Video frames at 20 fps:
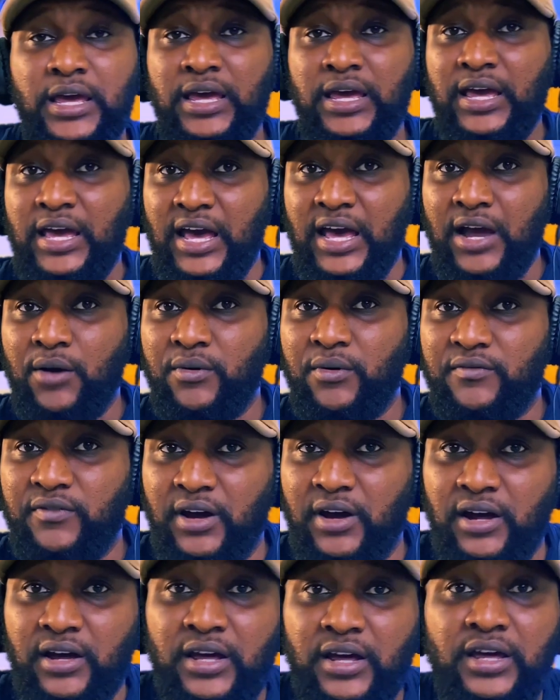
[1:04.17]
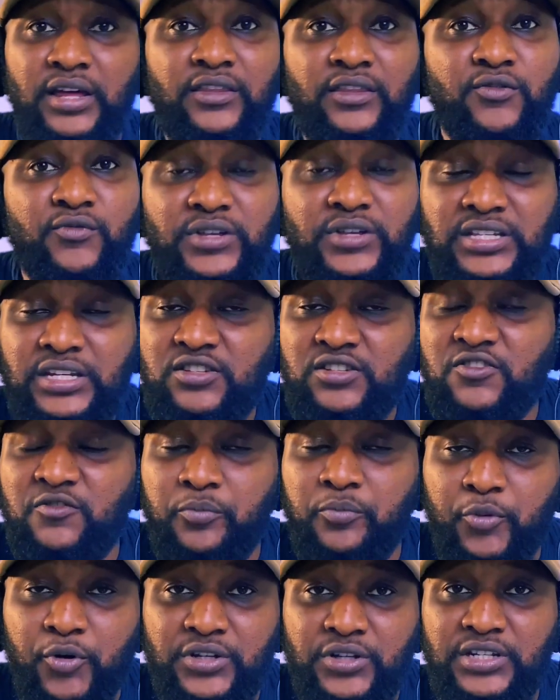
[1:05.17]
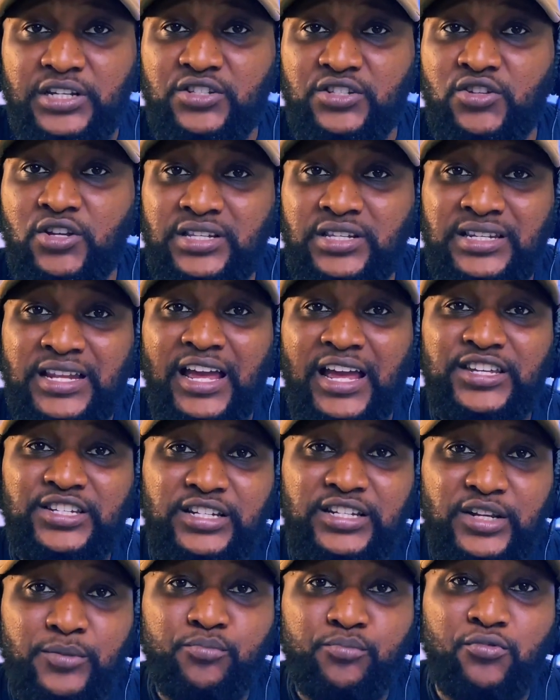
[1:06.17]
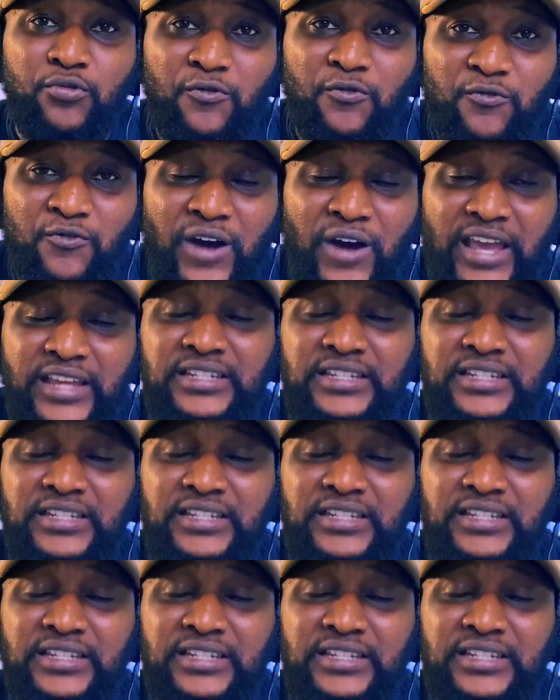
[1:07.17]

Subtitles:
However, the receipt of purchase doesn't actually provide